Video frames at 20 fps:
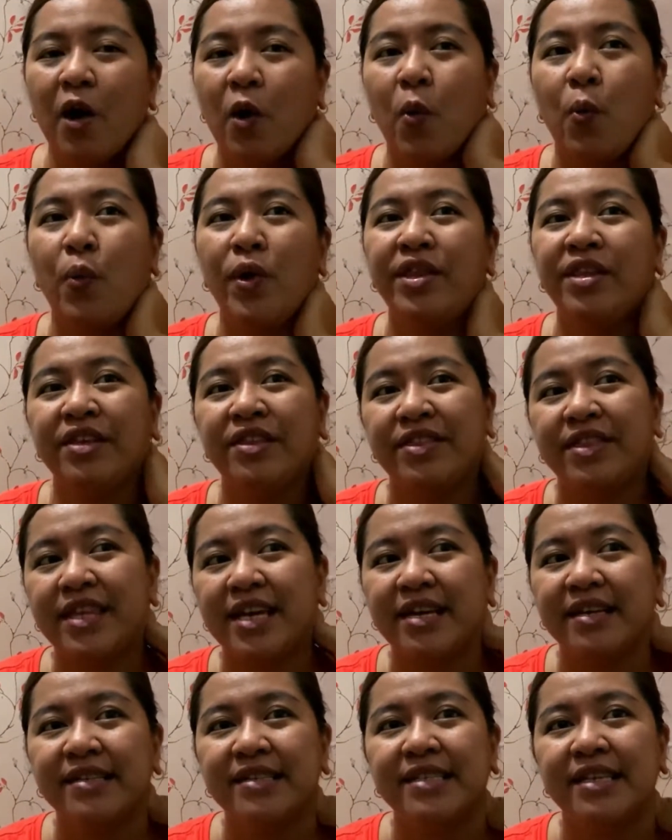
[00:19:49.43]
with the
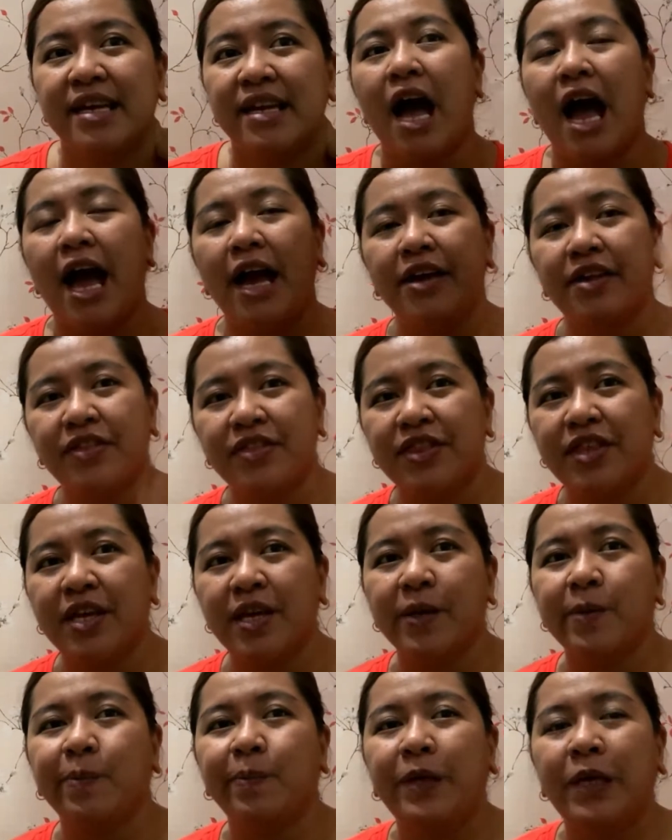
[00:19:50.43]
things that I
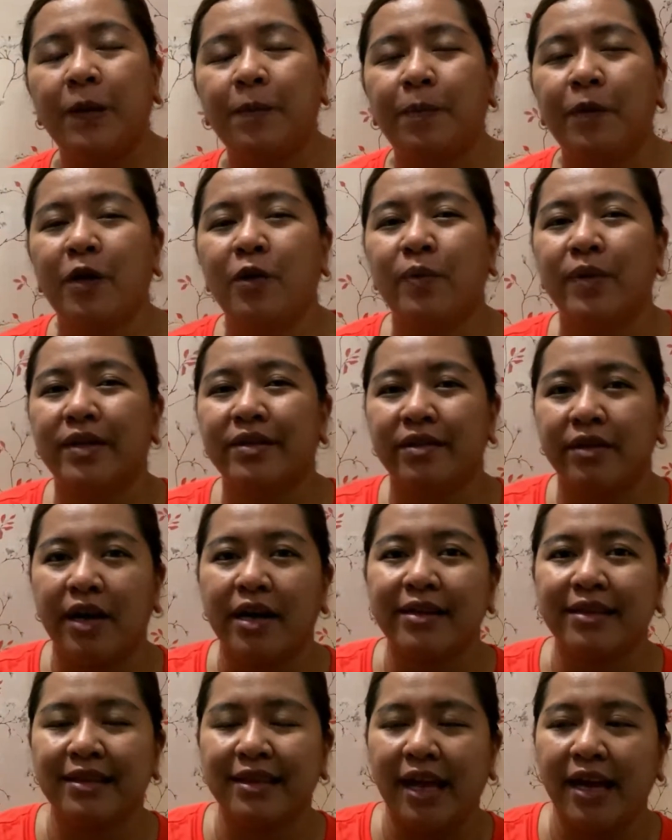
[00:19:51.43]
think people will
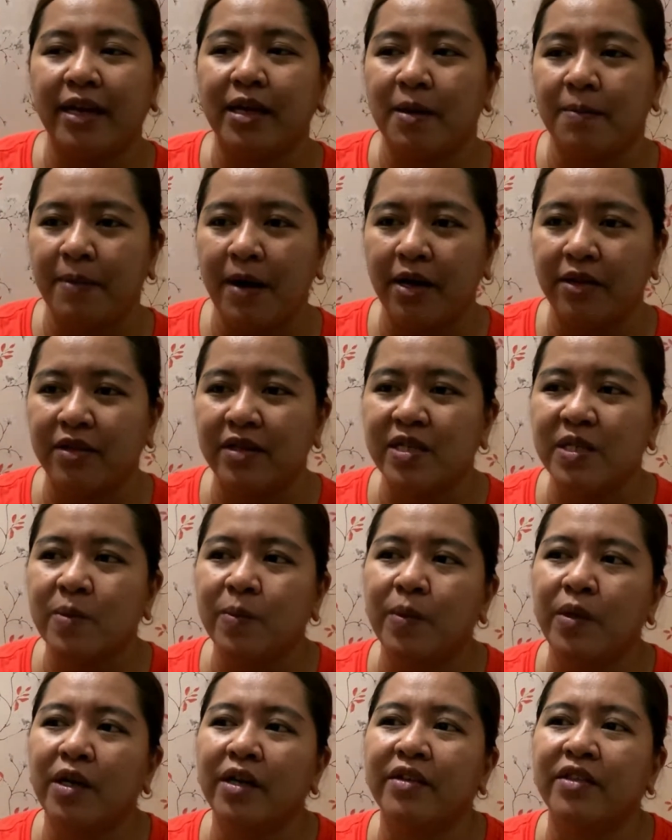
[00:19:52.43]
not like about this
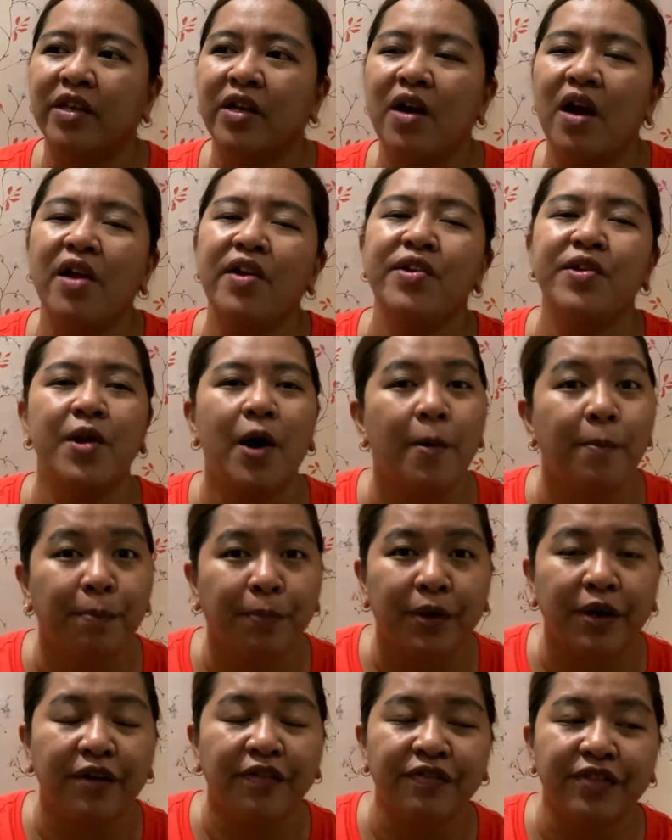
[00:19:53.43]
book, there are a
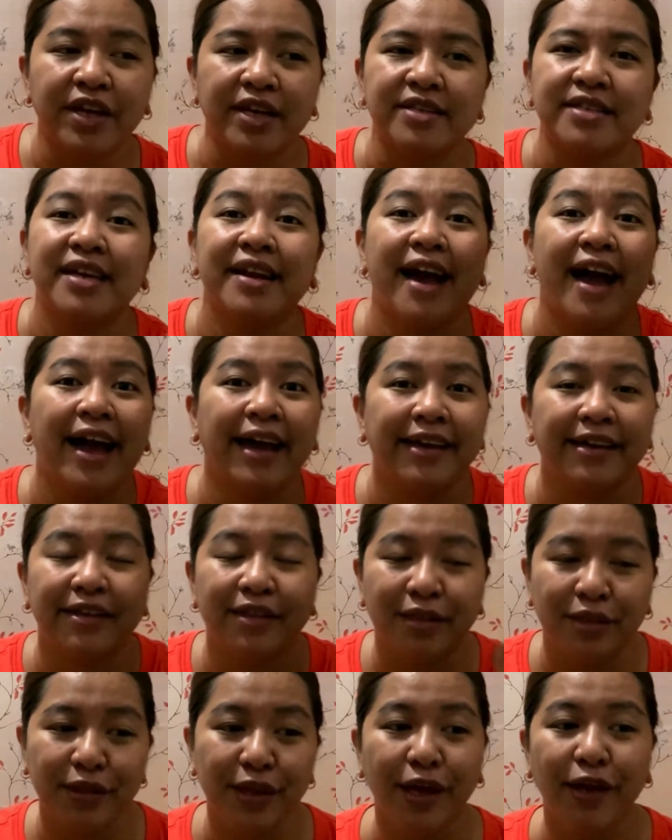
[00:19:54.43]
number of things that I can
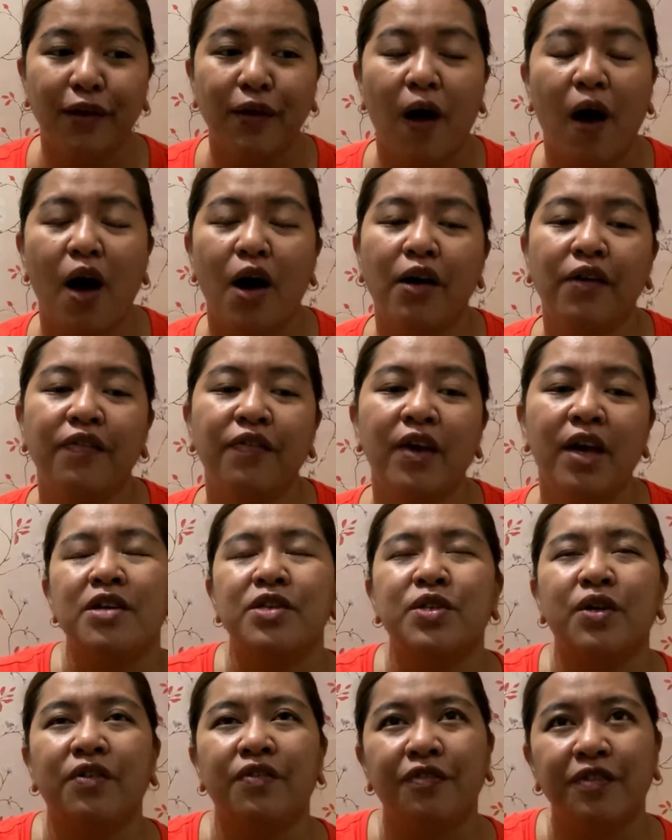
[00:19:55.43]
think of.
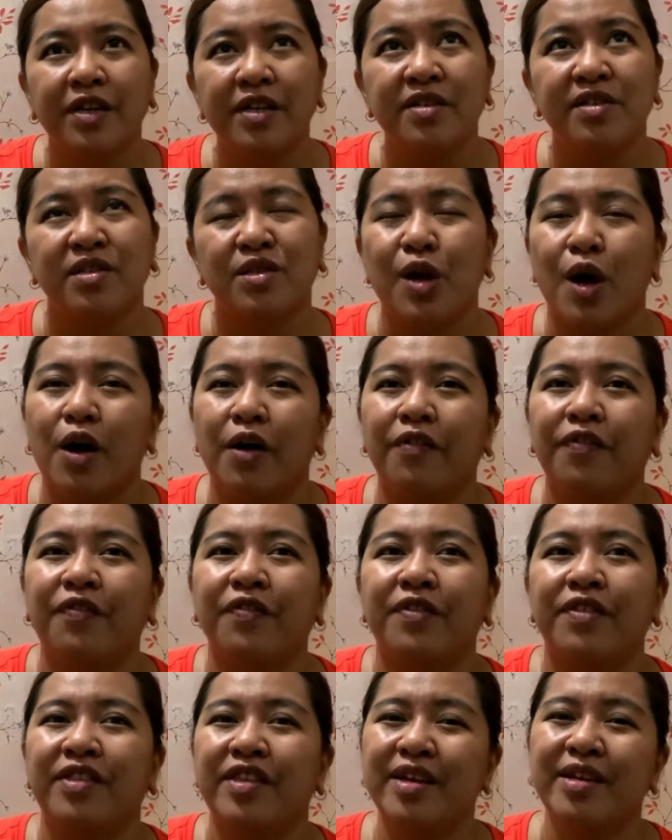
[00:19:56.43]
So first off,
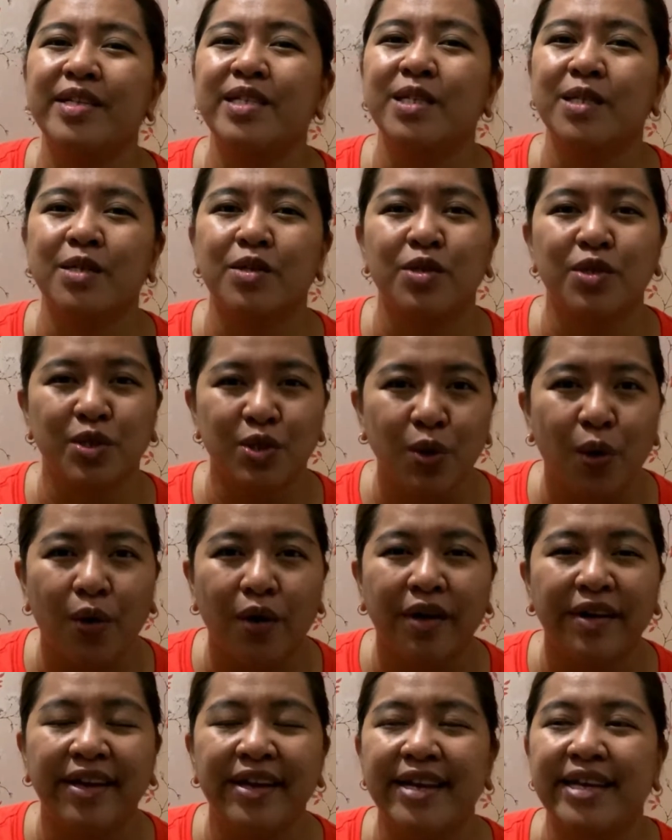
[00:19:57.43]
this
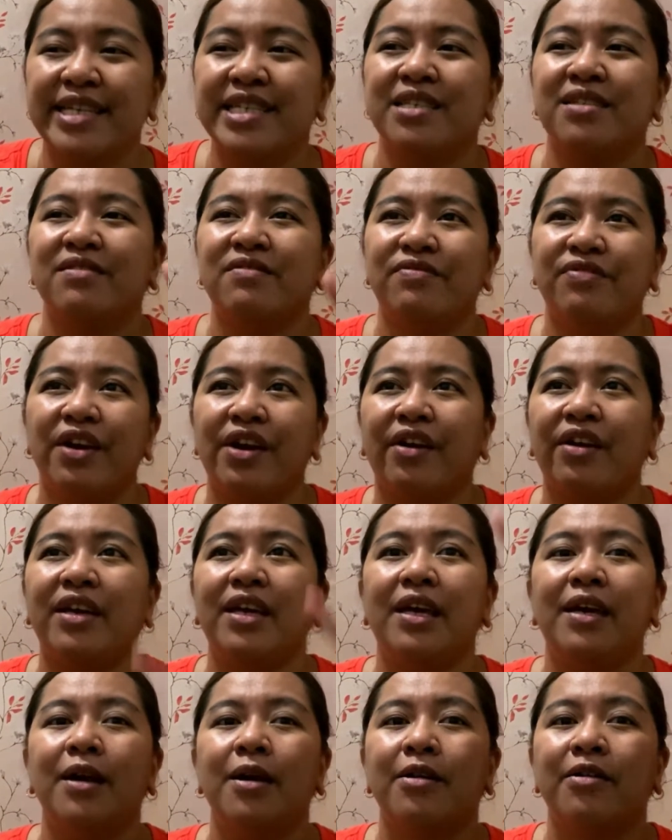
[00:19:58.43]
story is
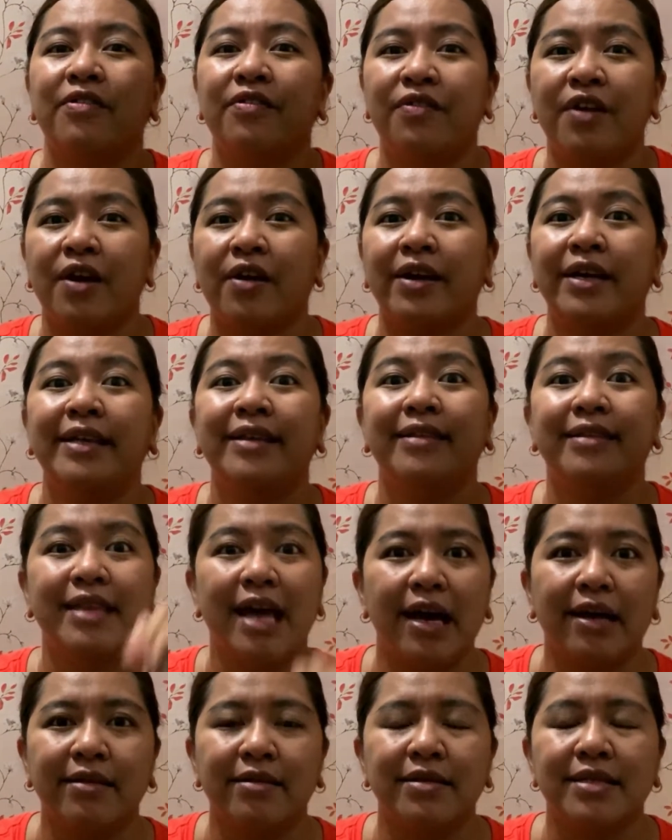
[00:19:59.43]
very
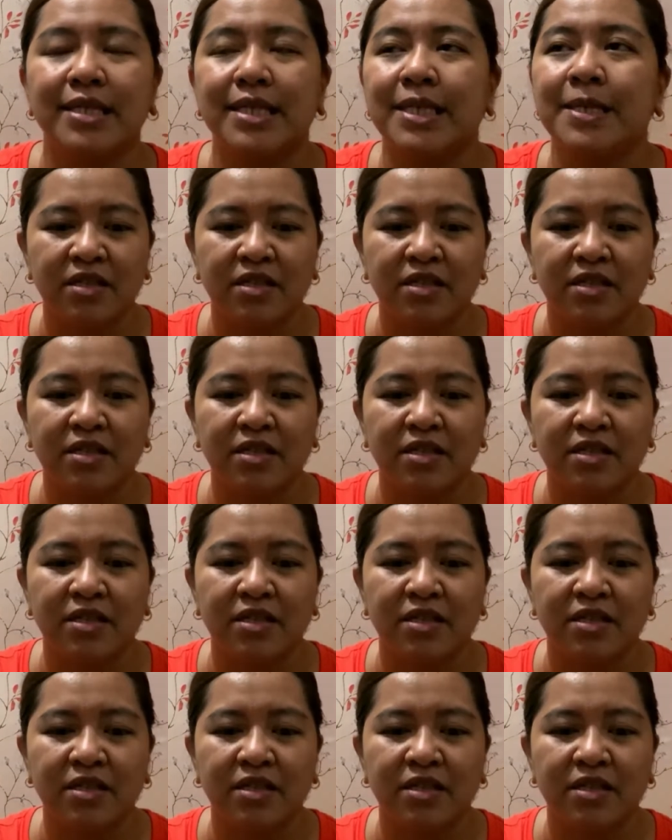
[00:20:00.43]
dense.